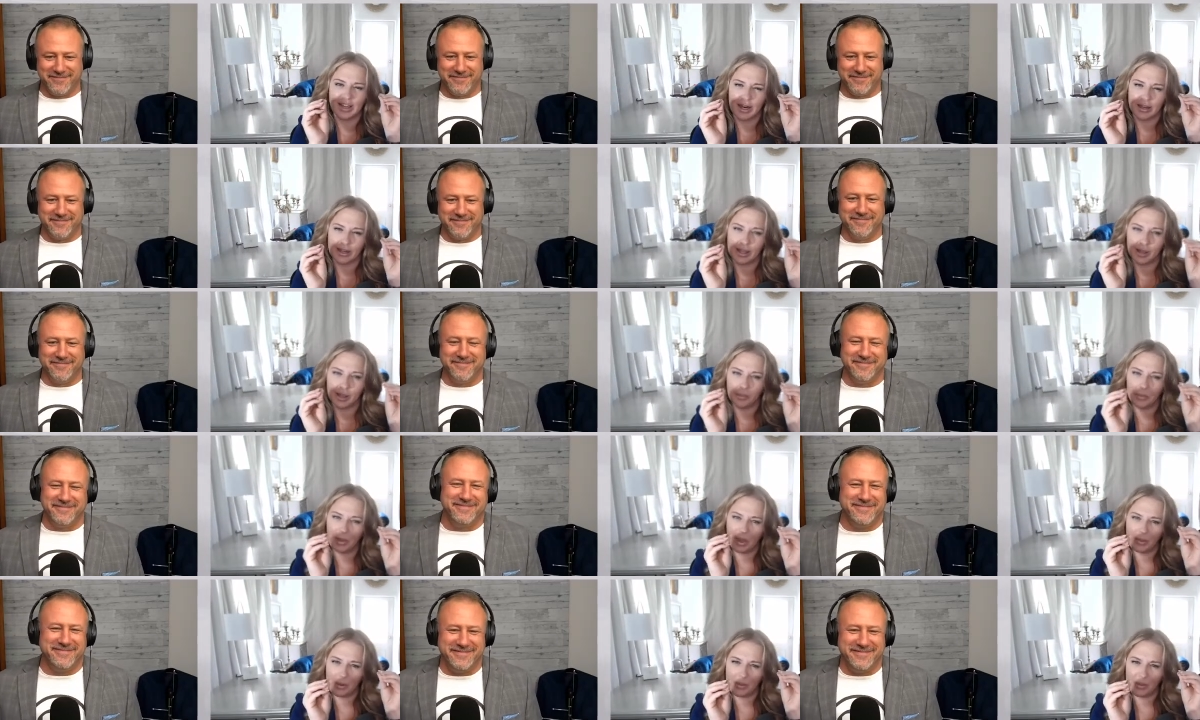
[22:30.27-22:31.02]
Speaker 1: kind of like
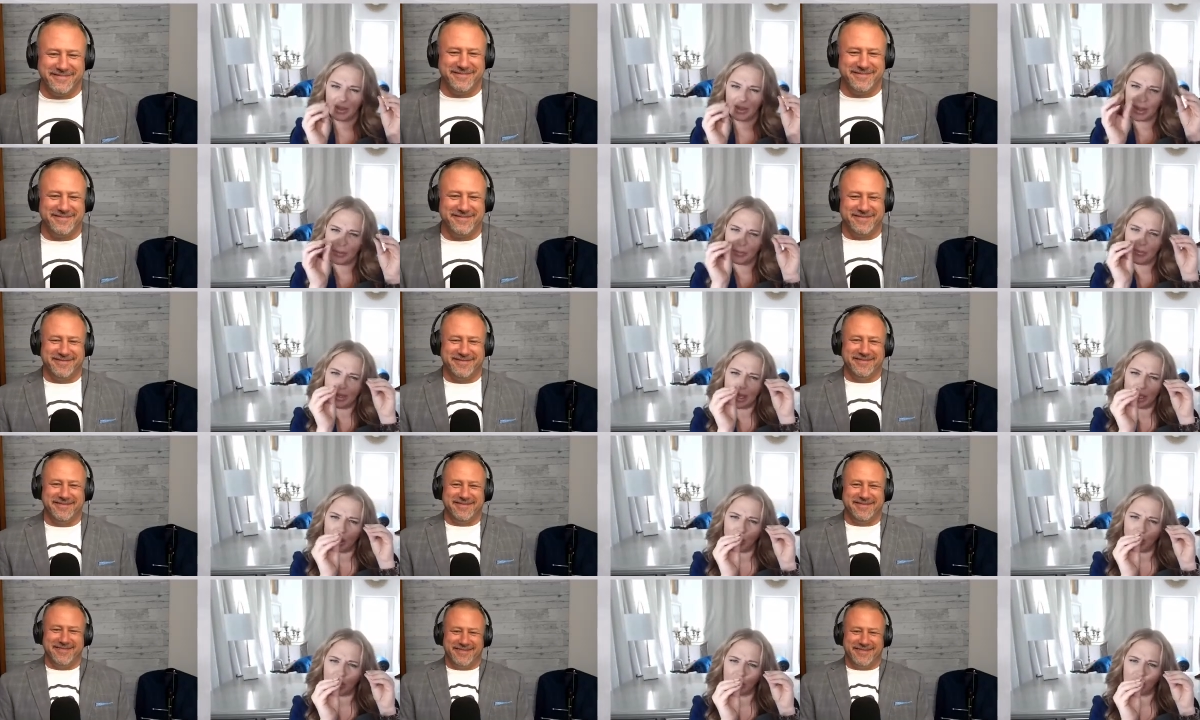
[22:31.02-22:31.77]
maybe like
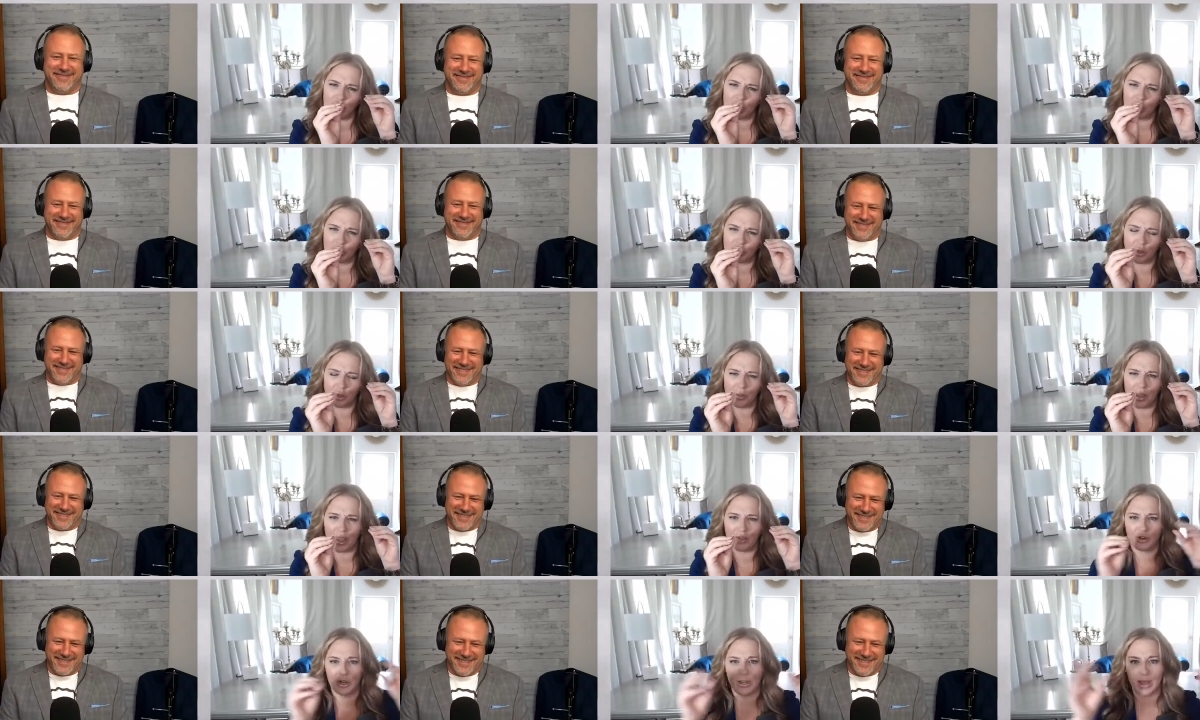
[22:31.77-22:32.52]
piano concerto
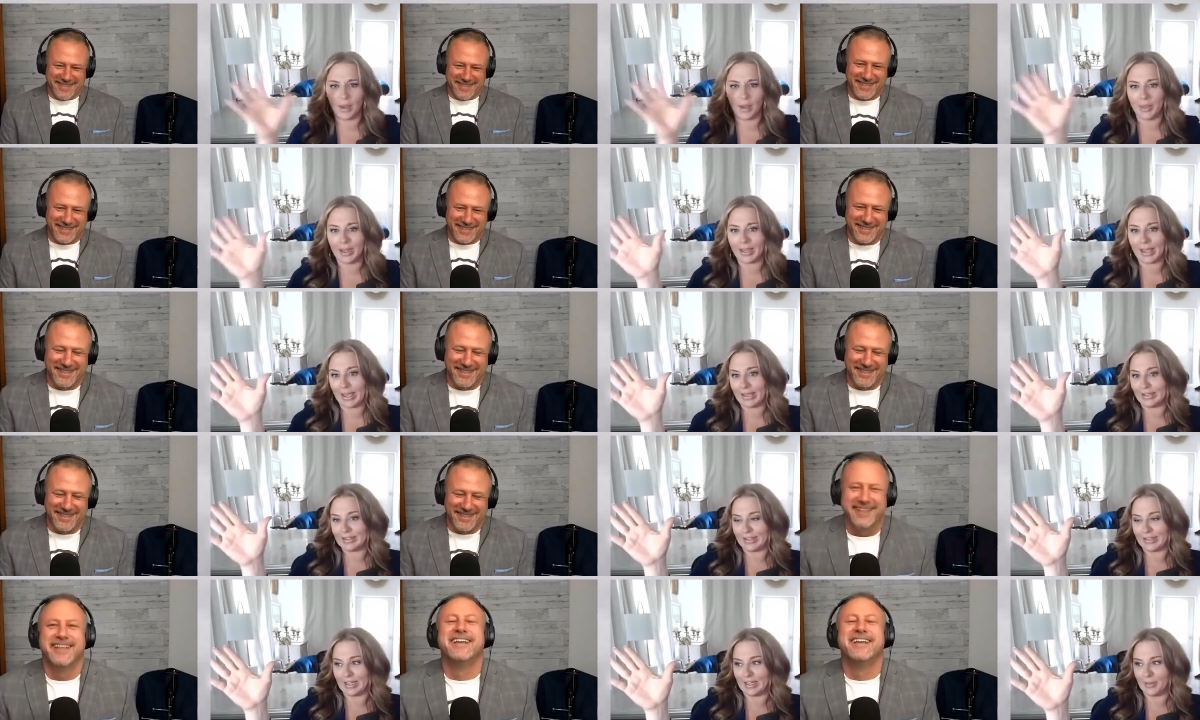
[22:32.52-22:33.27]
maverick. I'm like
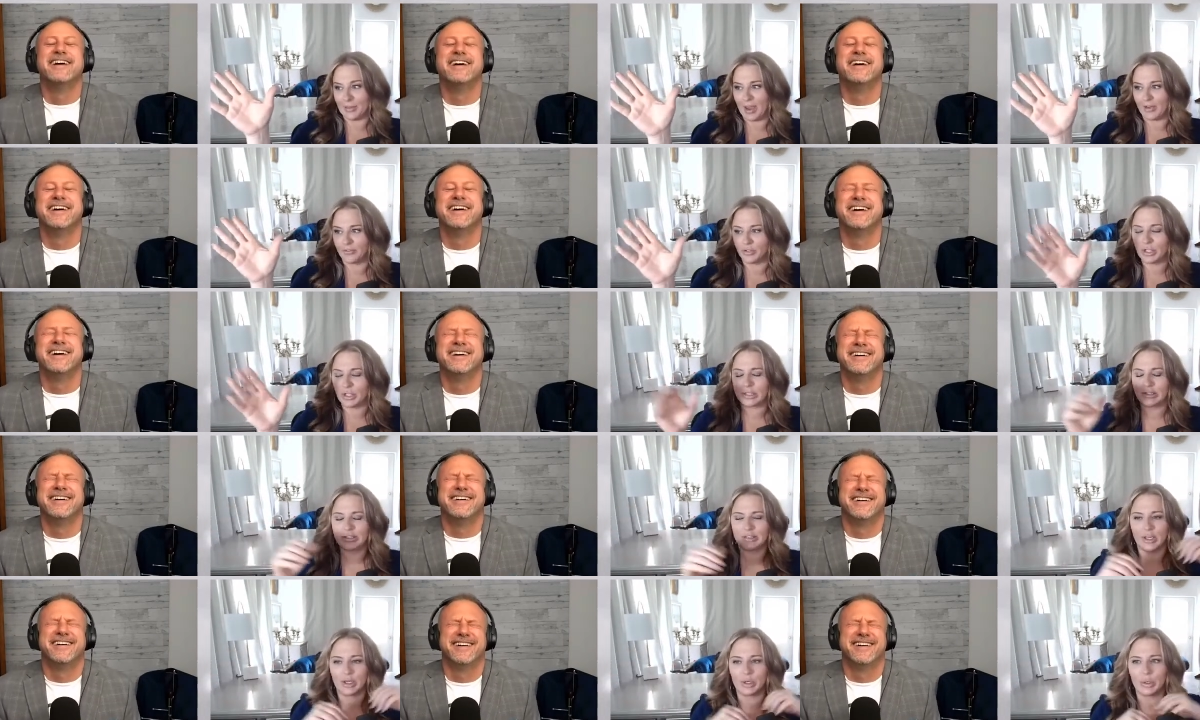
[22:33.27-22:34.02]
ACD maverick.
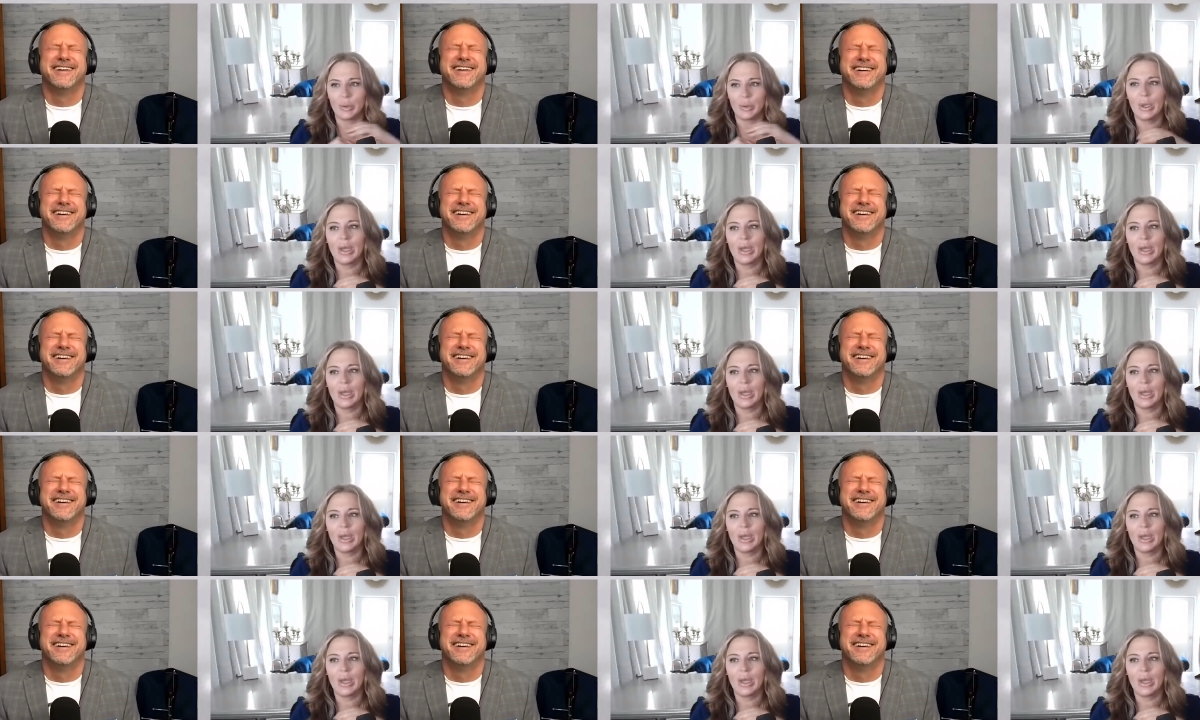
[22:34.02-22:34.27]
So,